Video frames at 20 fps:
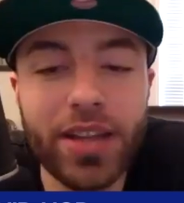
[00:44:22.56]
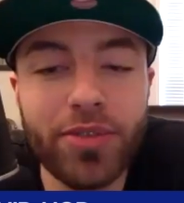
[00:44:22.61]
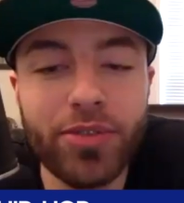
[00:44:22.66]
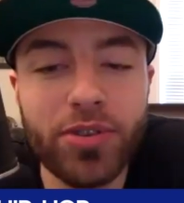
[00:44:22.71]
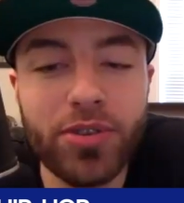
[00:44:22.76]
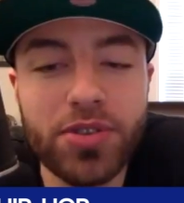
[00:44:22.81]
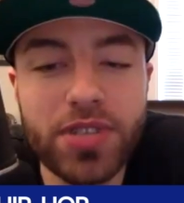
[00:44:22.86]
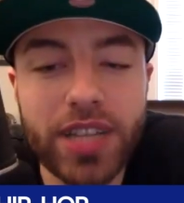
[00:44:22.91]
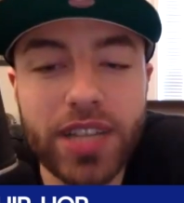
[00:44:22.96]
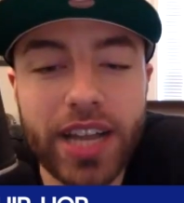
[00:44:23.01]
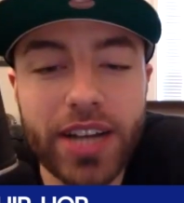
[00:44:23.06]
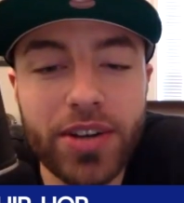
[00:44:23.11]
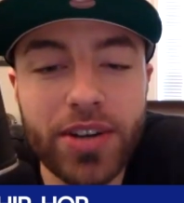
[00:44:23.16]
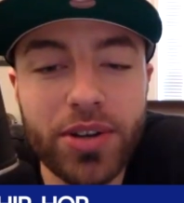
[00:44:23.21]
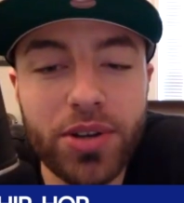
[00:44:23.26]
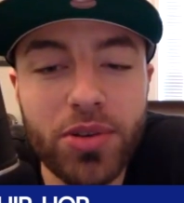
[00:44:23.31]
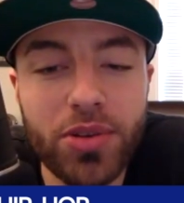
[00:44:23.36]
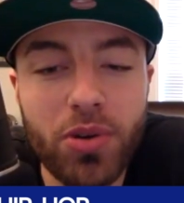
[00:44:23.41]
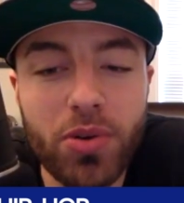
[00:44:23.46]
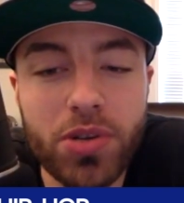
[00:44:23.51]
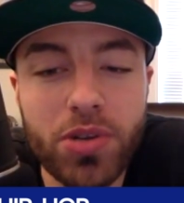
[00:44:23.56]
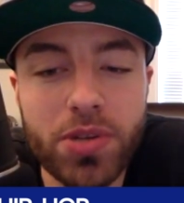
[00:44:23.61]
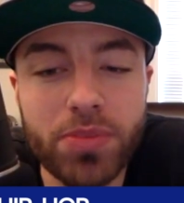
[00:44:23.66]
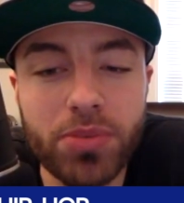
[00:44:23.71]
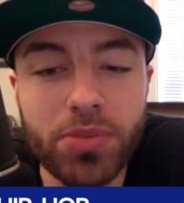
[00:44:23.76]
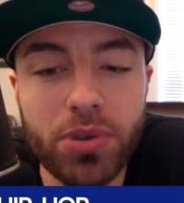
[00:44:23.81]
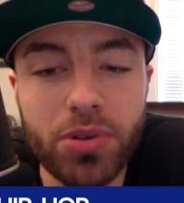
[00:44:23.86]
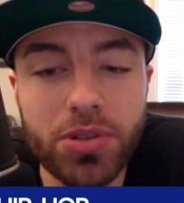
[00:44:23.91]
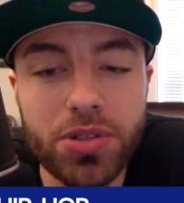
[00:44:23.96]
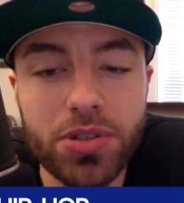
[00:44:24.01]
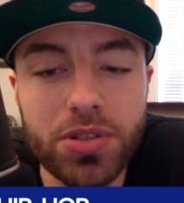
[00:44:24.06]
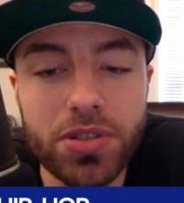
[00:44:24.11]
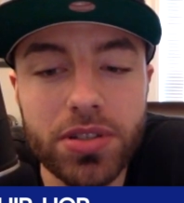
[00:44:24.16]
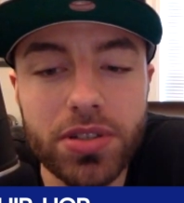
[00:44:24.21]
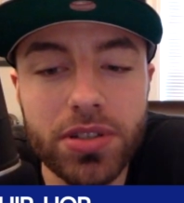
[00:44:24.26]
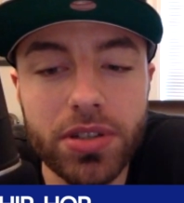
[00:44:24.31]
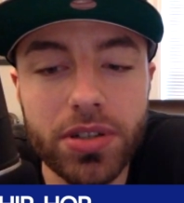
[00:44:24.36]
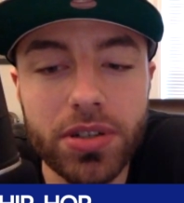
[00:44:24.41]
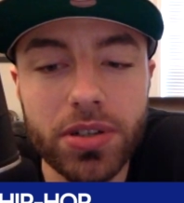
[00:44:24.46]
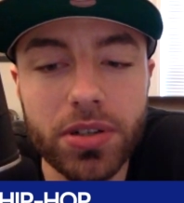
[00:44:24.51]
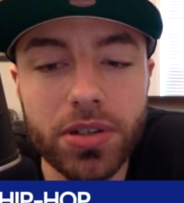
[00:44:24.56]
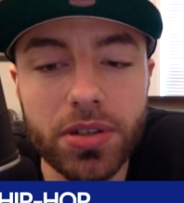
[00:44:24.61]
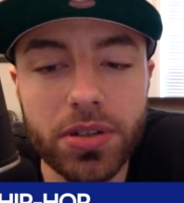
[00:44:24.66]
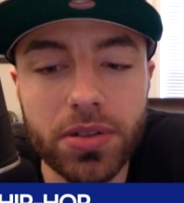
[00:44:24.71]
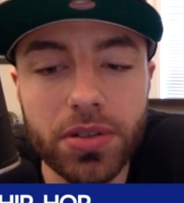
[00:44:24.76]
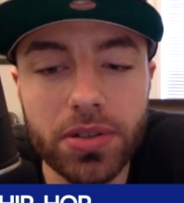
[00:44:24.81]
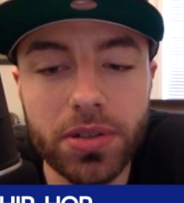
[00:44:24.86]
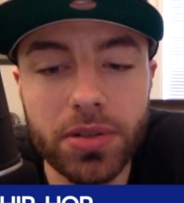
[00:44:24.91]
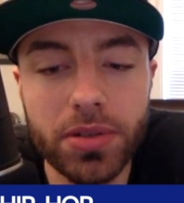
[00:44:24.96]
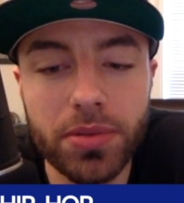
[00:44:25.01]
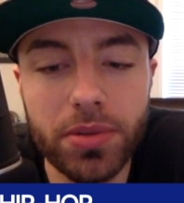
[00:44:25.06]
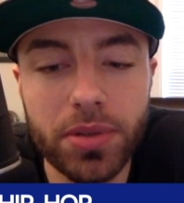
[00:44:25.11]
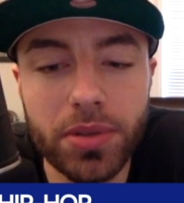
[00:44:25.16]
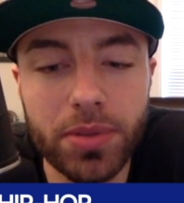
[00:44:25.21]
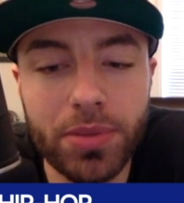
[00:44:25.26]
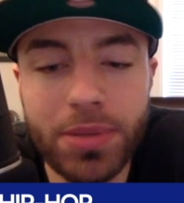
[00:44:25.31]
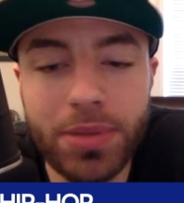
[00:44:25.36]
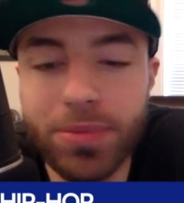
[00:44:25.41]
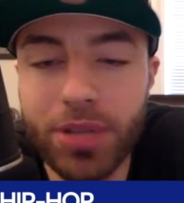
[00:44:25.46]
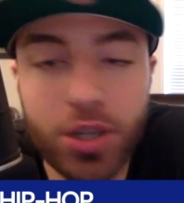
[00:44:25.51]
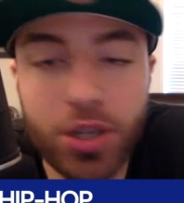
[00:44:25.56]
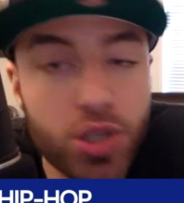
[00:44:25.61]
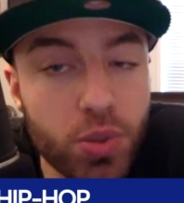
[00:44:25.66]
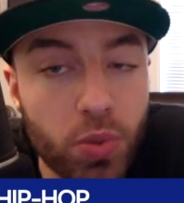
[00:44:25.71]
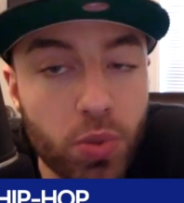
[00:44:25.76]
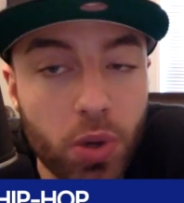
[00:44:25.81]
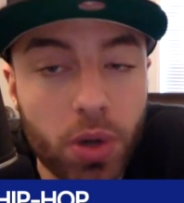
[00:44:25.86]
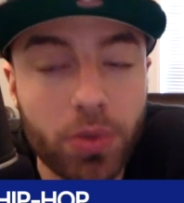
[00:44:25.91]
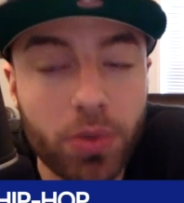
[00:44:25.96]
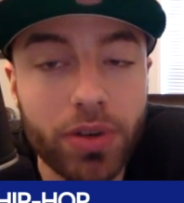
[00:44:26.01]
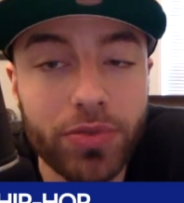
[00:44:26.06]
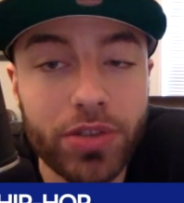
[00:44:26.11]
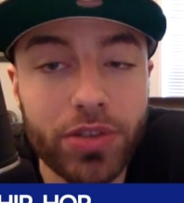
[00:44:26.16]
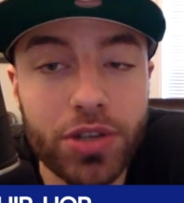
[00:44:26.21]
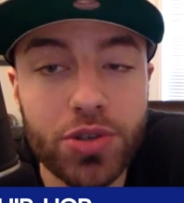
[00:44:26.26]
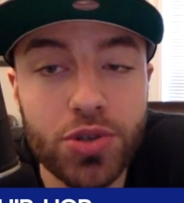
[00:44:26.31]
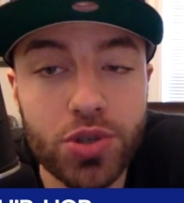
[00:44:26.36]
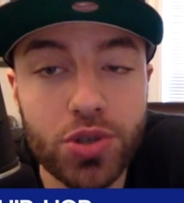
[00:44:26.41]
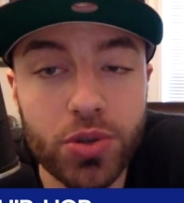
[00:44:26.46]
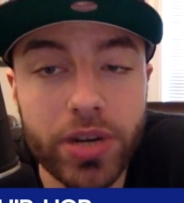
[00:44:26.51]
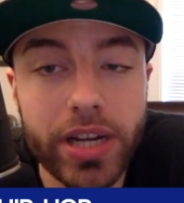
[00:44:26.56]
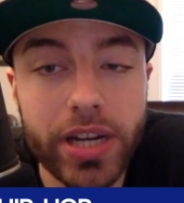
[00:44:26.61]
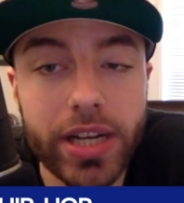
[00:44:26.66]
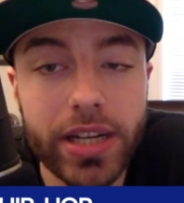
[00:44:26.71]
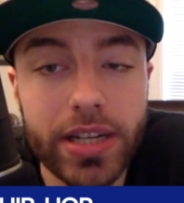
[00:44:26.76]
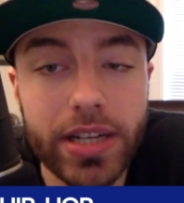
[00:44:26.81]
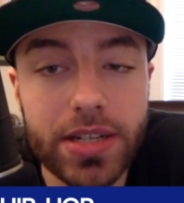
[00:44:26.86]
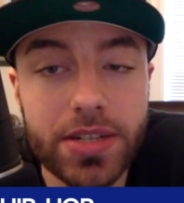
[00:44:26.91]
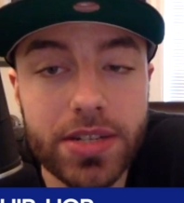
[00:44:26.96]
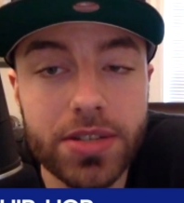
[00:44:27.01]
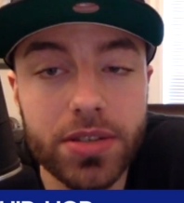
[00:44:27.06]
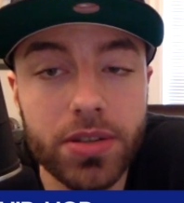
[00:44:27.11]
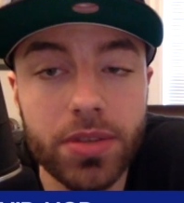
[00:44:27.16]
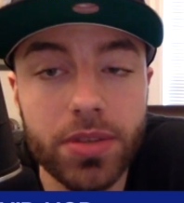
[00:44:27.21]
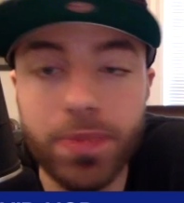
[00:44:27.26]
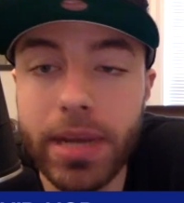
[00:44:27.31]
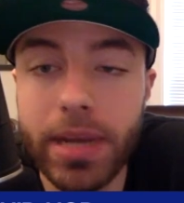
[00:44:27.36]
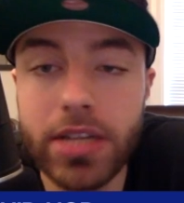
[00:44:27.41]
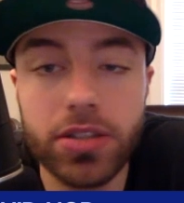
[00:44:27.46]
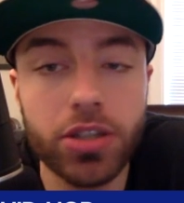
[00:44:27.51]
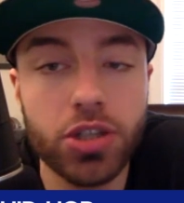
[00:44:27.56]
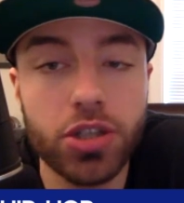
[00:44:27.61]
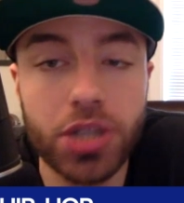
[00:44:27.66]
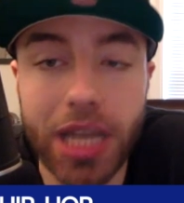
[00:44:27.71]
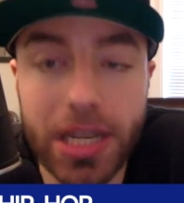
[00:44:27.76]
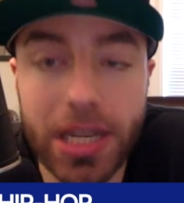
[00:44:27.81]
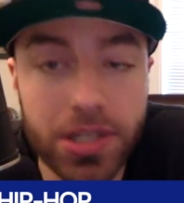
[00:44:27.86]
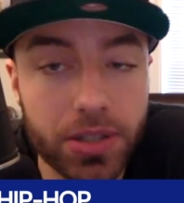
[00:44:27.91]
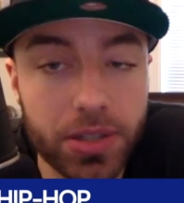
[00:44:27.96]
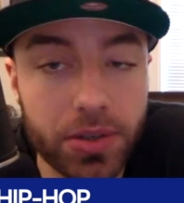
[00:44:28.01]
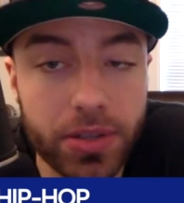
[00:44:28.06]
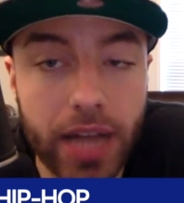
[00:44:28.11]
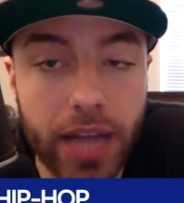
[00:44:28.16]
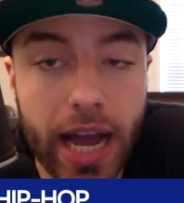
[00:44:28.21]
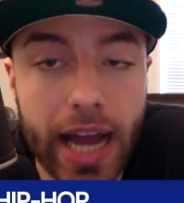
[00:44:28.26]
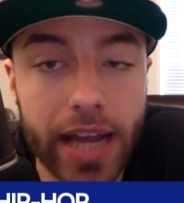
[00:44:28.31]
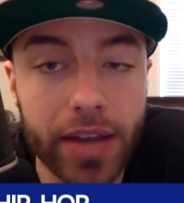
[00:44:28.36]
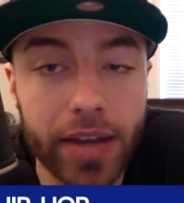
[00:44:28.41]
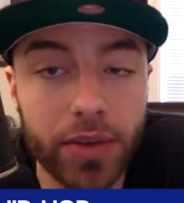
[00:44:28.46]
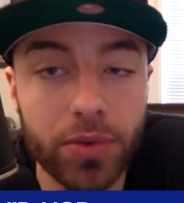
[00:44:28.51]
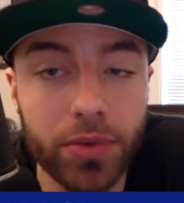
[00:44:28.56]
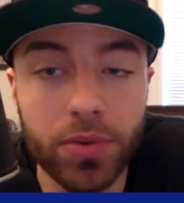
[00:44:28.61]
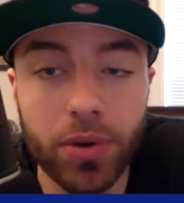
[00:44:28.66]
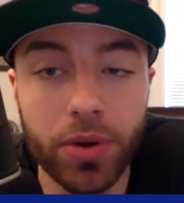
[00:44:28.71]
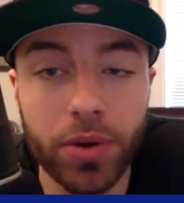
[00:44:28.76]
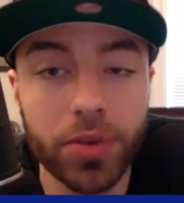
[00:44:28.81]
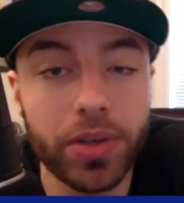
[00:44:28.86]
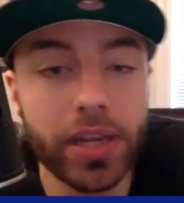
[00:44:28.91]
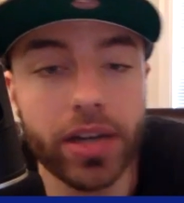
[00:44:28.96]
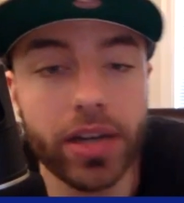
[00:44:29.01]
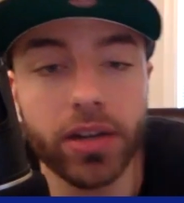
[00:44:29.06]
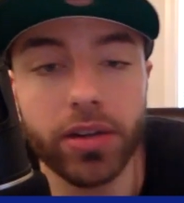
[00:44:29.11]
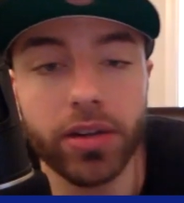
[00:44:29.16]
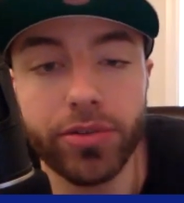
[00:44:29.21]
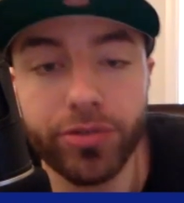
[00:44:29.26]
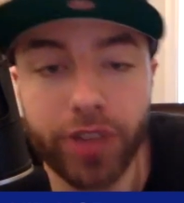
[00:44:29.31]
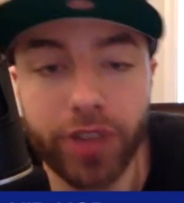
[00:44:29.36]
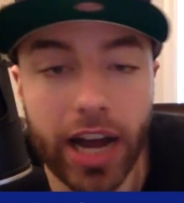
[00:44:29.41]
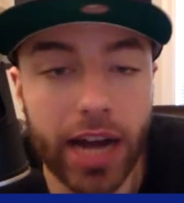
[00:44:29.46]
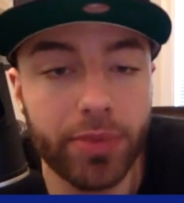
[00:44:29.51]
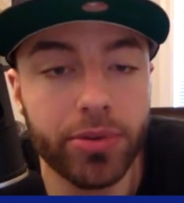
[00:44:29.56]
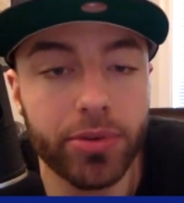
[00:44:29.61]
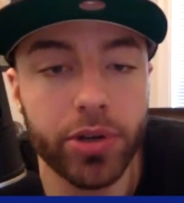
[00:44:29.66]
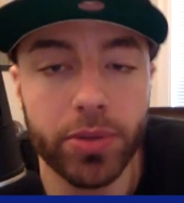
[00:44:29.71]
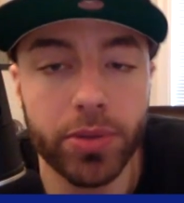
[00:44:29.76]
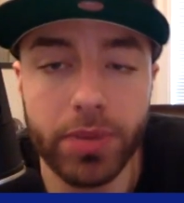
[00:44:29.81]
the first thing I know you always approach that your the people that you work with that you train is basically changing their diet. Are you getting enough fiber? You're